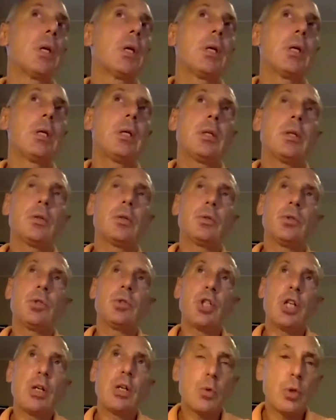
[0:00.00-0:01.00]
you know,
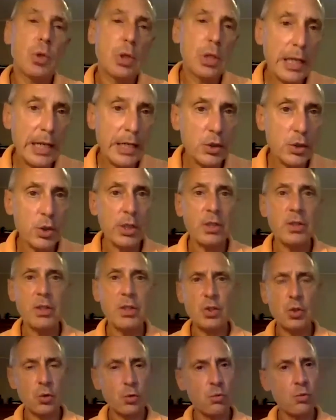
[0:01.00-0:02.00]
General Electric, these
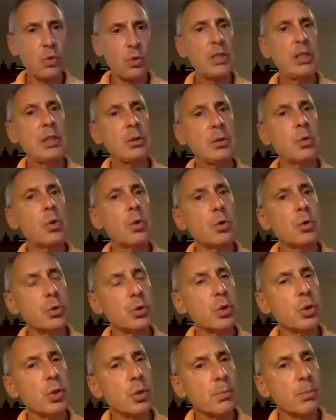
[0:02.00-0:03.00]
are really
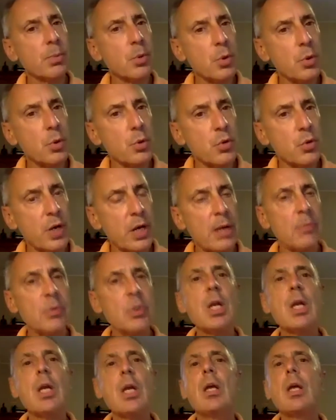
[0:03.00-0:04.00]
long-term programs.
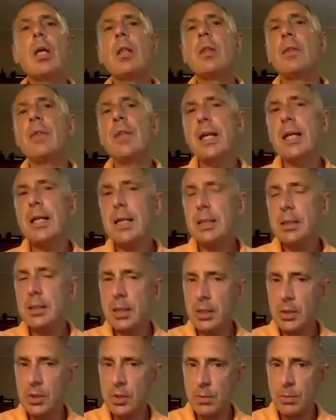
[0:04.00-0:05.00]
They
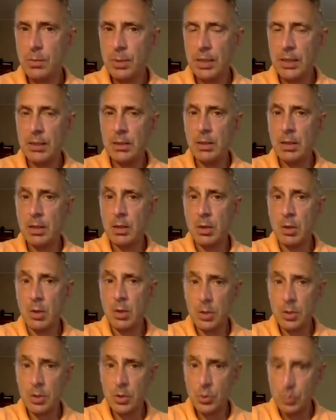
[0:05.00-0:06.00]
anticipate that our
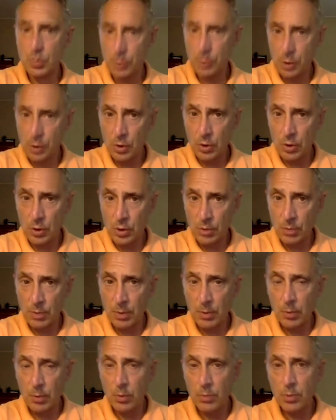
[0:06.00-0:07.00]
superstars, the
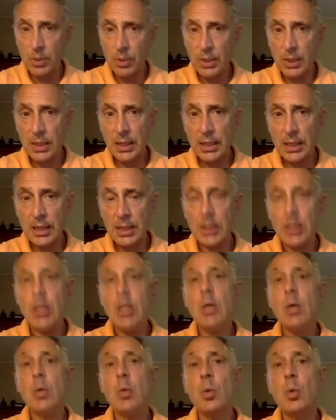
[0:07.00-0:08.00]
people we're bringing in,
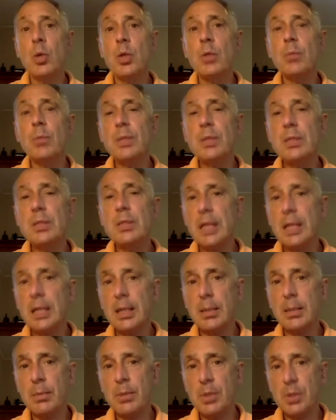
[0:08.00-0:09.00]
will be taking
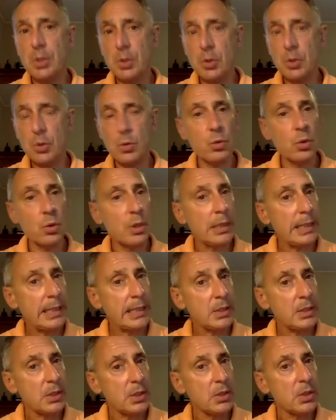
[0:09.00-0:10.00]
business school
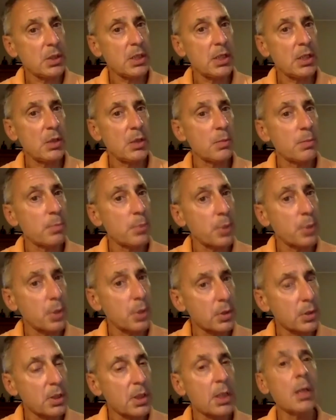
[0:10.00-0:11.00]
classes, either
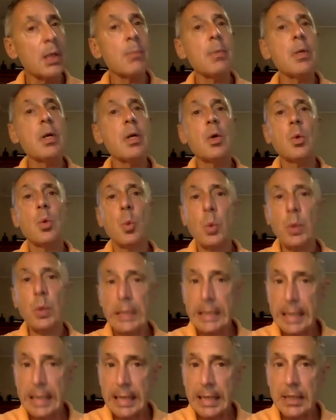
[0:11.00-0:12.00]
part-time,
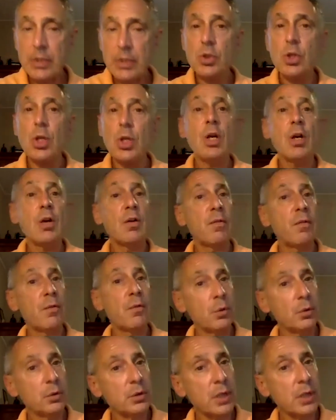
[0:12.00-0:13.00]
weekends,
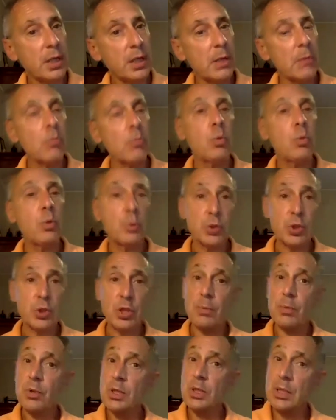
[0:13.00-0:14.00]
full-time. We will
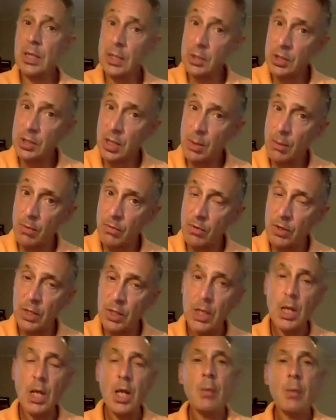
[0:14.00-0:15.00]
subsidize some of it,
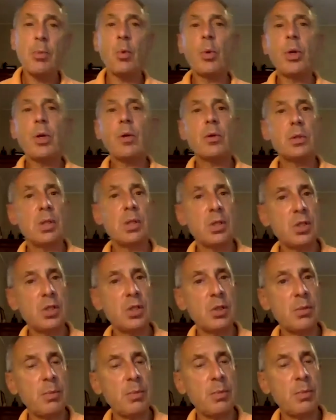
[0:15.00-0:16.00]
but we're
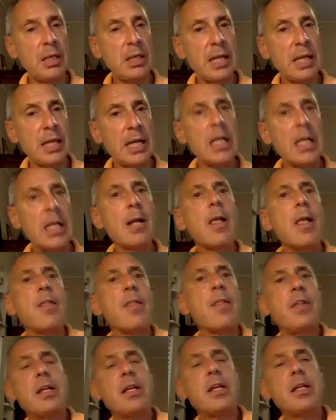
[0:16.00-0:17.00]
anticipating that.
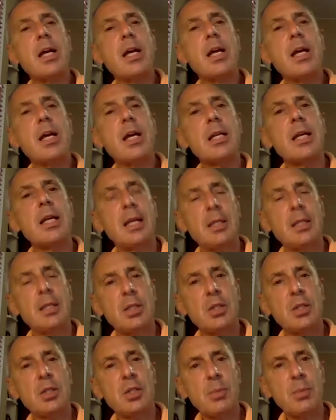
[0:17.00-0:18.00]
They're not
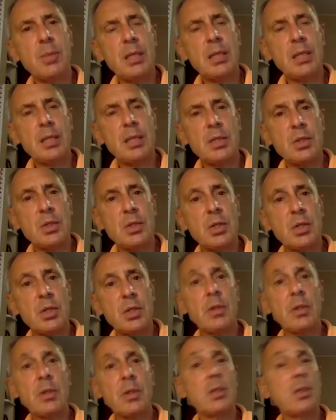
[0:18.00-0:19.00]
anticipating
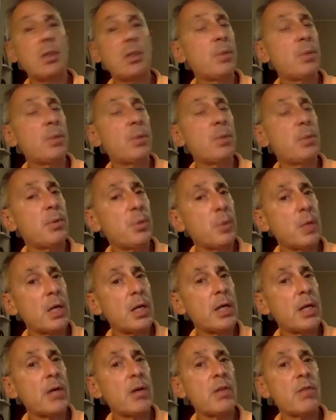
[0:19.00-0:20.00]
necessarily that the people that we
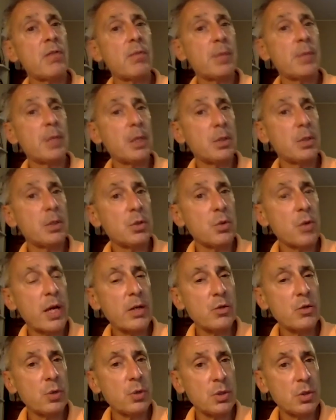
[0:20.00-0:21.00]
hire from an
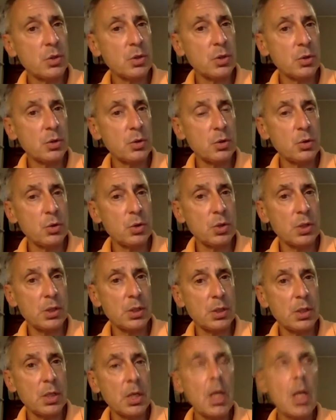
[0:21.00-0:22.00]
undergraduate
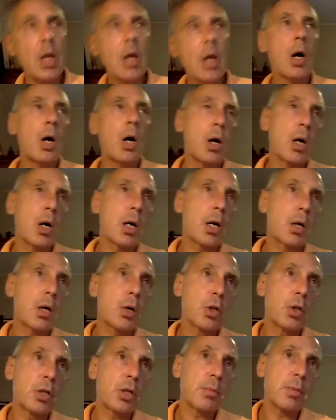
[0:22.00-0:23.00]
institution
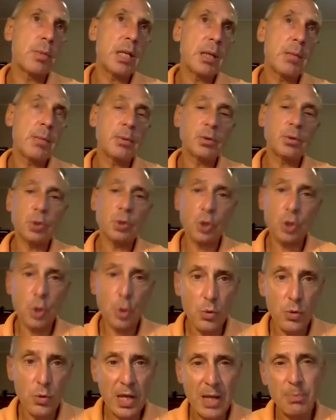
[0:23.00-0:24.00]
are going to be able to
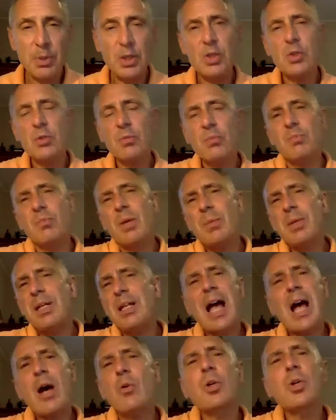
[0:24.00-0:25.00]
show that, because
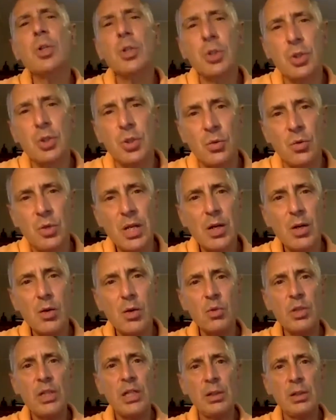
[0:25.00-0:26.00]
maybe how could you? They're
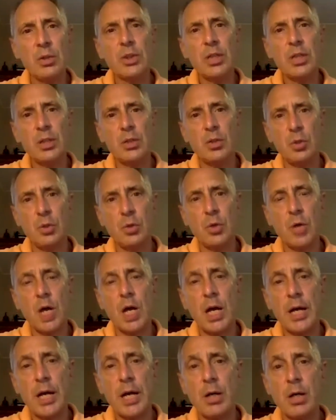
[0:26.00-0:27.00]
really looking to
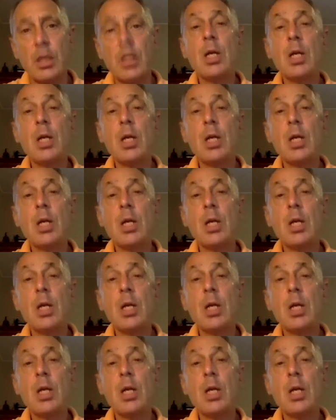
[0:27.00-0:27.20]
hire,